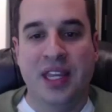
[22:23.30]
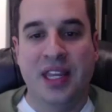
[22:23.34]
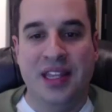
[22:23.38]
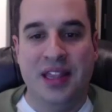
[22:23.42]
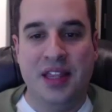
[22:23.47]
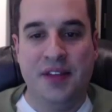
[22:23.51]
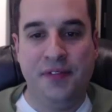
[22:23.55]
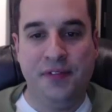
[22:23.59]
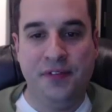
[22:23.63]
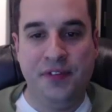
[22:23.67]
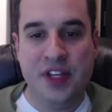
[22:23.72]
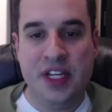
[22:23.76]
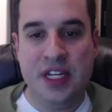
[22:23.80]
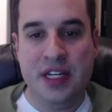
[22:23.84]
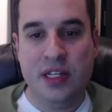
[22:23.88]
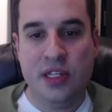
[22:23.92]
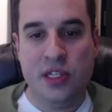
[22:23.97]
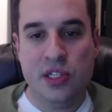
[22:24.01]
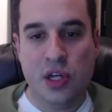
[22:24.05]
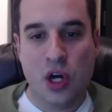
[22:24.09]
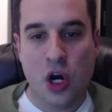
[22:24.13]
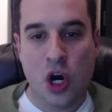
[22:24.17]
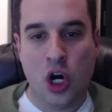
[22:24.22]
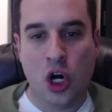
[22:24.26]
The
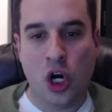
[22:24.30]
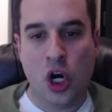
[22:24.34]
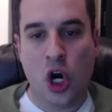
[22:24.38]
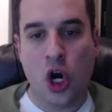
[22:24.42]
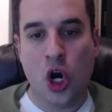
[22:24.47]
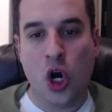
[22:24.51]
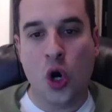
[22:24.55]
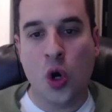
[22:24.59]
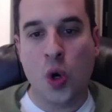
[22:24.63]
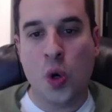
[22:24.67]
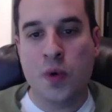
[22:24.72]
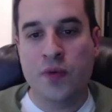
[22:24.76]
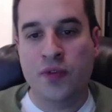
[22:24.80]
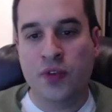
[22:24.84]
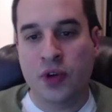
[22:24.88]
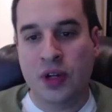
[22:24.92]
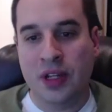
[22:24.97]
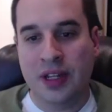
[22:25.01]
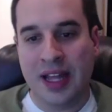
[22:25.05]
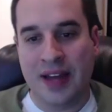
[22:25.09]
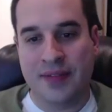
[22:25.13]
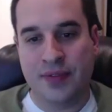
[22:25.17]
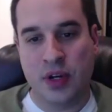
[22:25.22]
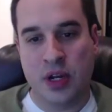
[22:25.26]
fees are over
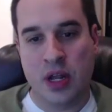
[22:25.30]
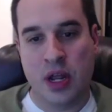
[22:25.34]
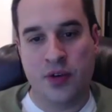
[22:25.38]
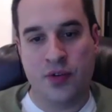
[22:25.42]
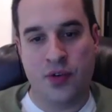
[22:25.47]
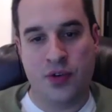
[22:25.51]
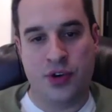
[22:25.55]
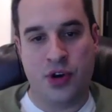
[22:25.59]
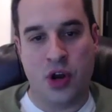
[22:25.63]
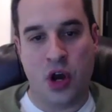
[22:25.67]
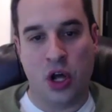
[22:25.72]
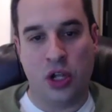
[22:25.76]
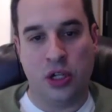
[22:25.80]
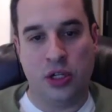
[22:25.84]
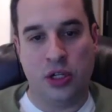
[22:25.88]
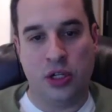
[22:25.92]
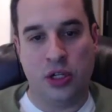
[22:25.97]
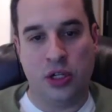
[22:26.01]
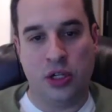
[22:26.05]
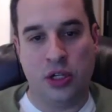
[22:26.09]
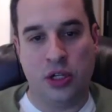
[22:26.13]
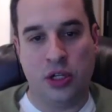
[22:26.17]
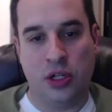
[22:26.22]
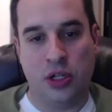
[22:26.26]

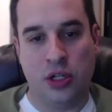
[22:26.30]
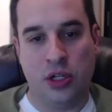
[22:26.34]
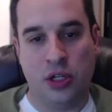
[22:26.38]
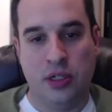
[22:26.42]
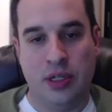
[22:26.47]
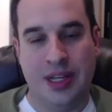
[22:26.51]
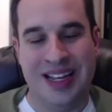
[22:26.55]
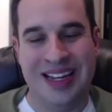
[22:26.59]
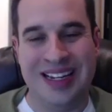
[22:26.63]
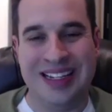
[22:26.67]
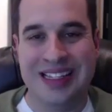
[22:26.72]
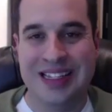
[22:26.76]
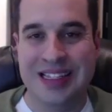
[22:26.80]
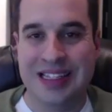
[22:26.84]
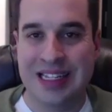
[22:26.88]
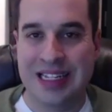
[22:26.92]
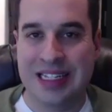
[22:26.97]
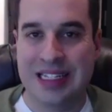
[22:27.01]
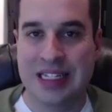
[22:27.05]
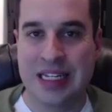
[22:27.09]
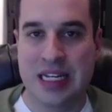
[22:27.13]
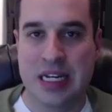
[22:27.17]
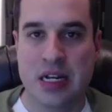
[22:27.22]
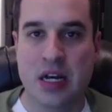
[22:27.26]
$1,100, and it's
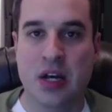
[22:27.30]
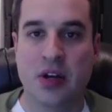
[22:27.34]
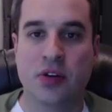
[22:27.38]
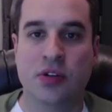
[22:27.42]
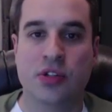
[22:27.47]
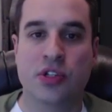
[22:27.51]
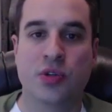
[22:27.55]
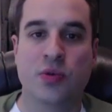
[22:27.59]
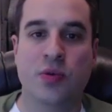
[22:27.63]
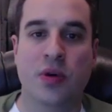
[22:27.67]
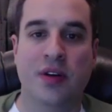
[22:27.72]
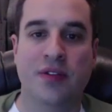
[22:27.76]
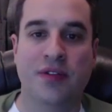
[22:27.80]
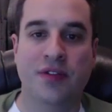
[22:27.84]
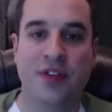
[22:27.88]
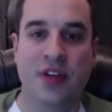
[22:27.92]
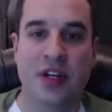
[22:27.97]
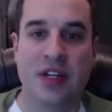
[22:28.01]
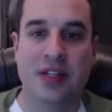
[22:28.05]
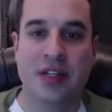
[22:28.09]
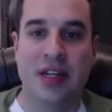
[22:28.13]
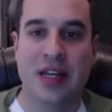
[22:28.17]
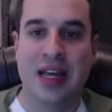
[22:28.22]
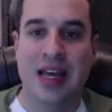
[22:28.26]
1,600 square
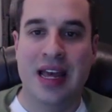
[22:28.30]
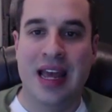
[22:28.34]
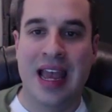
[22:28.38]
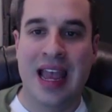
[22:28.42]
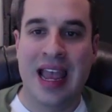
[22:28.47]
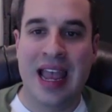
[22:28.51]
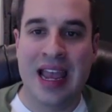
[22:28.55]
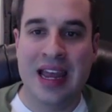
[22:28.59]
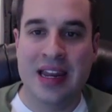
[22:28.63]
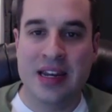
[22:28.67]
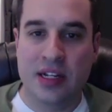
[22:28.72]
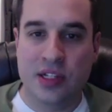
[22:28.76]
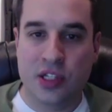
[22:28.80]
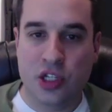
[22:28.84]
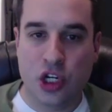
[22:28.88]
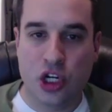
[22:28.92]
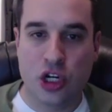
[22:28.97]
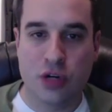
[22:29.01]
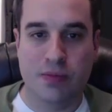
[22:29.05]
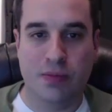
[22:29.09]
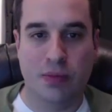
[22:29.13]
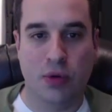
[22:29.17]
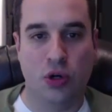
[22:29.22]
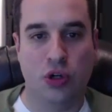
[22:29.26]
feet, and it's
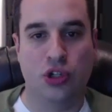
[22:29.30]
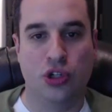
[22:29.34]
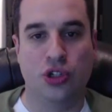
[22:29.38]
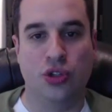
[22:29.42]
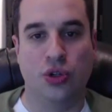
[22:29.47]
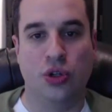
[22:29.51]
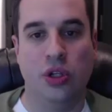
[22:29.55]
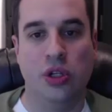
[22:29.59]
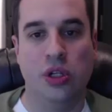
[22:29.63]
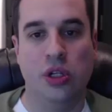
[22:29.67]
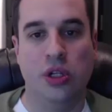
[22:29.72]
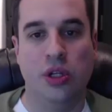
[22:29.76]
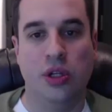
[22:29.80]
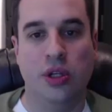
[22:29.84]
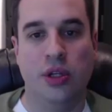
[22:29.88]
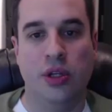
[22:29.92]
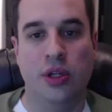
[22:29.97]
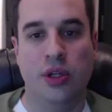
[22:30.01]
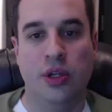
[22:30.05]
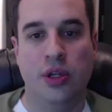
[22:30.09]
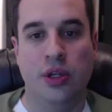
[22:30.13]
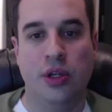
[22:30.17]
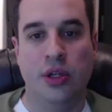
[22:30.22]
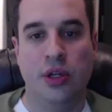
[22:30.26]
commercial,
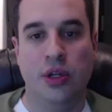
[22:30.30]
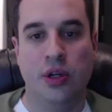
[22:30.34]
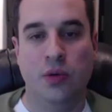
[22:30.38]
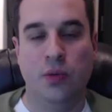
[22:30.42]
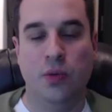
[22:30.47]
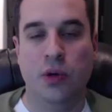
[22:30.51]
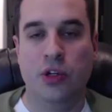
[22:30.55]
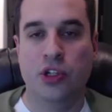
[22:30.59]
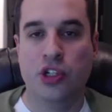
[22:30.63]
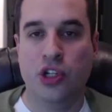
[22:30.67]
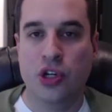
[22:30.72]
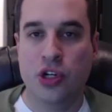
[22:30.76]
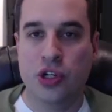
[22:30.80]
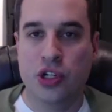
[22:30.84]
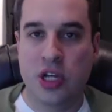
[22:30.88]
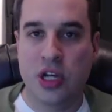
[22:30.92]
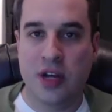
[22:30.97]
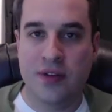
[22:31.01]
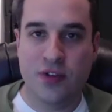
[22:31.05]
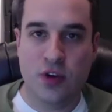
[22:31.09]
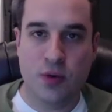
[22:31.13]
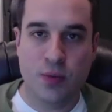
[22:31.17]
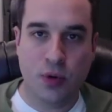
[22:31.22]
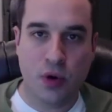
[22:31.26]
which could
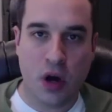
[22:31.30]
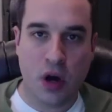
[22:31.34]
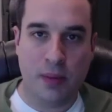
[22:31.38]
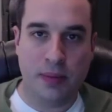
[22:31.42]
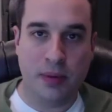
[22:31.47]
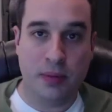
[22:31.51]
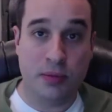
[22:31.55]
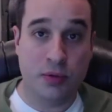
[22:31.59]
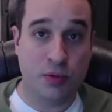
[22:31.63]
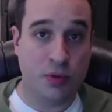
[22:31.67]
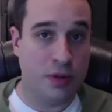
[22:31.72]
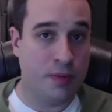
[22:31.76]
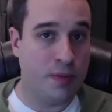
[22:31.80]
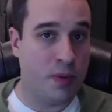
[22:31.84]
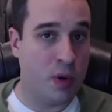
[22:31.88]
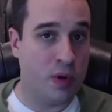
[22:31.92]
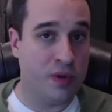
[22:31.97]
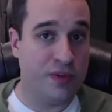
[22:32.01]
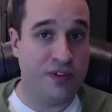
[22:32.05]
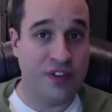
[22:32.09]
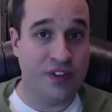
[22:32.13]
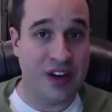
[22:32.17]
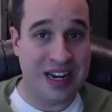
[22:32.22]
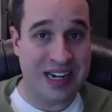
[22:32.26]
give you problems with both
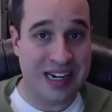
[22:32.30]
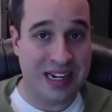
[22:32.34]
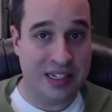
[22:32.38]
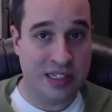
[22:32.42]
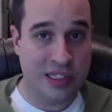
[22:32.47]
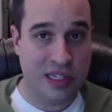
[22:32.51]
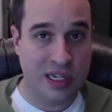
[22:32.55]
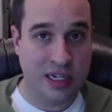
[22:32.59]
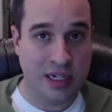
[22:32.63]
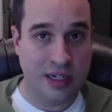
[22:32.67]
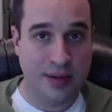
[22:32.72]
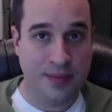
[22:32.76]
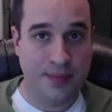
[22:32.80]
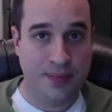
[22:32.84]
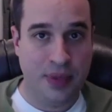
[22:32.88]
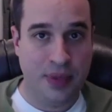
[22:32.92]
financing,